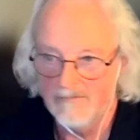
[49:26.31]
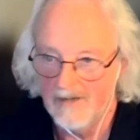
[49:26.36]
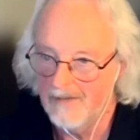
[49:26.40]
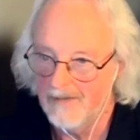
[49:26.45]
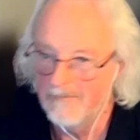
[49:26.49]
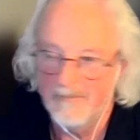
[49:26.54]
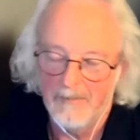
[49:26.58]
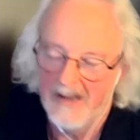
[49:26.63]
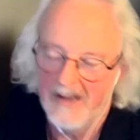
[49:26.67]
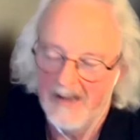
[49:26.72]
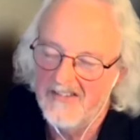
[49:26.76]

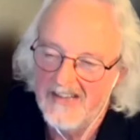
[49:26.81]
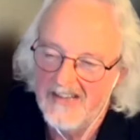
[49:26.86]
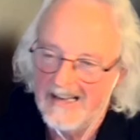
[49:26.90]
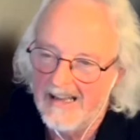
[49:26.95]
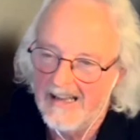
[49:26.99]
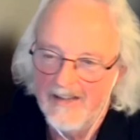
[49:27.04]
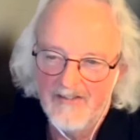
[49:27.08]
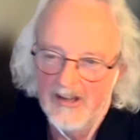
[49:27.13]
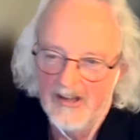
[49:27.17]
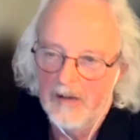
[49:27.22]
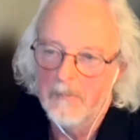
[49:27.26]
And basically,
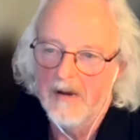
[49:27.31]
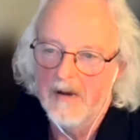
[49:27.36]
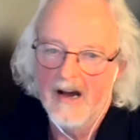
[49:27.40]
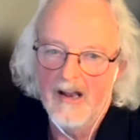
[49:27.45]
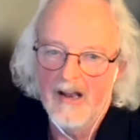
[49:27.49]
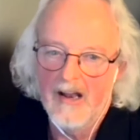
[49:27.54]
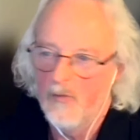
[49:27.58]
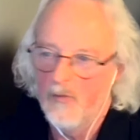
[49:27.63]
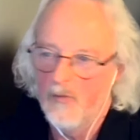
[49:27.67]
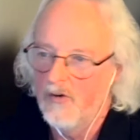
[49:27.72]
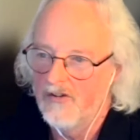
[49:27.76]
if you can
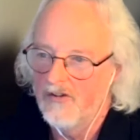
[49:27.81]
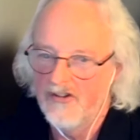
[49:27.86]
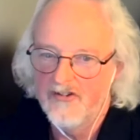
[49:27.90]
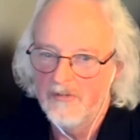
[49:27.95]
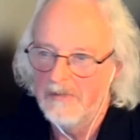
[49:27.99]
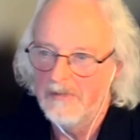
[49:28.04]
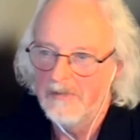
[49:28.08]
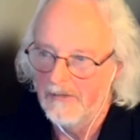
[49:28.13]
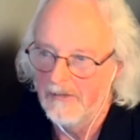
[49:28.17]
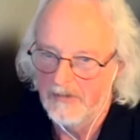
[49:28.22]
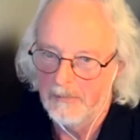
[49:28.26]
pilot one, you should
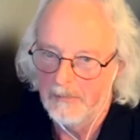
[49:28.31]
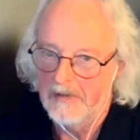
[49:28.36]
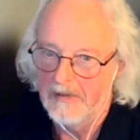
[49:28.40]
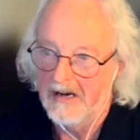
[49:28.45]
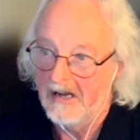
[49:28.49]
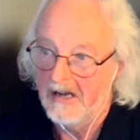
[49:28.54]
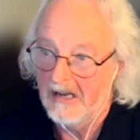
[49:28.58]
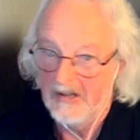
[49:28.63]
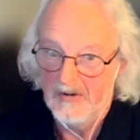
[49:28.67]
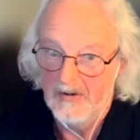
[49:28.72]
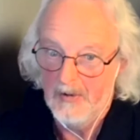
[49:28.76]
be able to
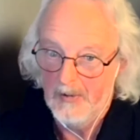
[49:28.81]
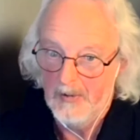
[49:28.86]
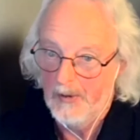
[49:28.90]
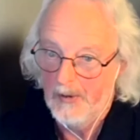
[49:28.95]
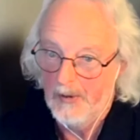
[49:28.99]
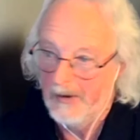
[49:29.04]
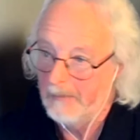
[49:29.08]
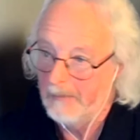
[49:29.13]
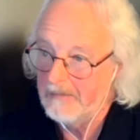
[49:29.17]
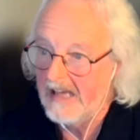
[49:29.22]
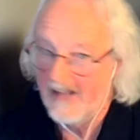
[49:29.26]
pilot another
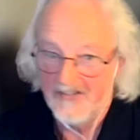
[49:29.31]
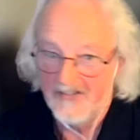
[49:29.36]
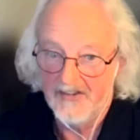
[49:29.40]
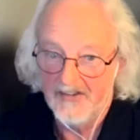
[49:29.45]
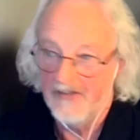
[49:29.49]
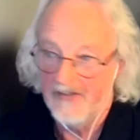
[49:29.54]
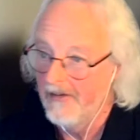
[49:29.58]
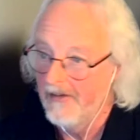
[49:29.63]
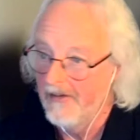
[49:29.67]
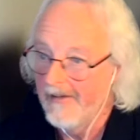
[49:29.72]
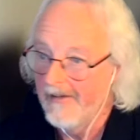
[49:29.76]
one, I'm
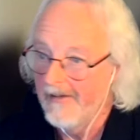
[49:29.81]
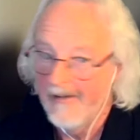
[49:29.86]
guessing.